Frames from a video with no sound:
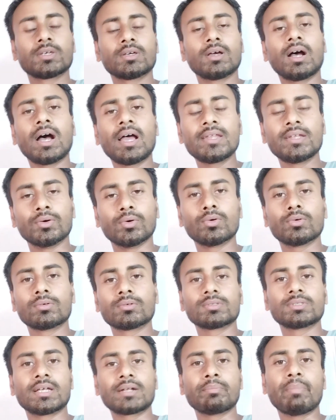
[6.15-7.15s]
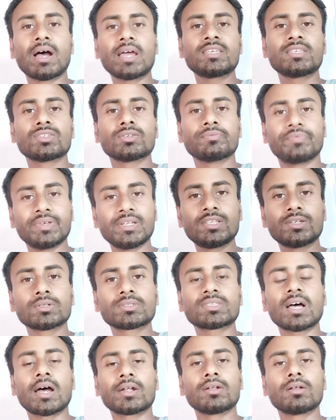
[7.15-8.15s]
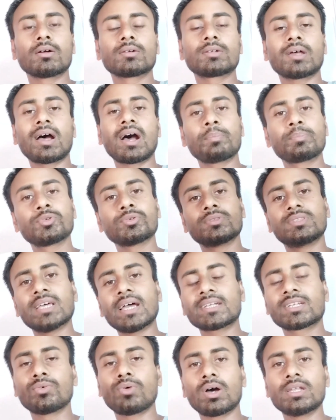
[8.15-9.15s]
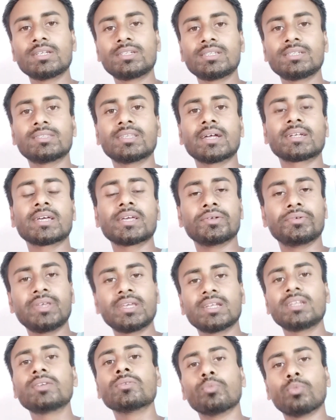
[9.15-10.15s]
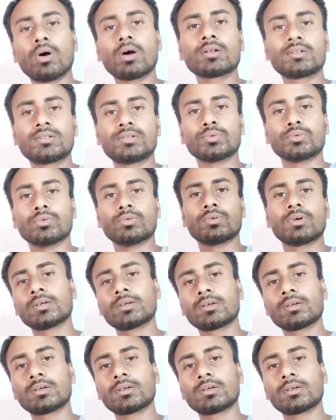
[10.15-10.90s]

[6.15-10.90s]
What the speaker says: I know that my videos are not up to that quality that I really want to.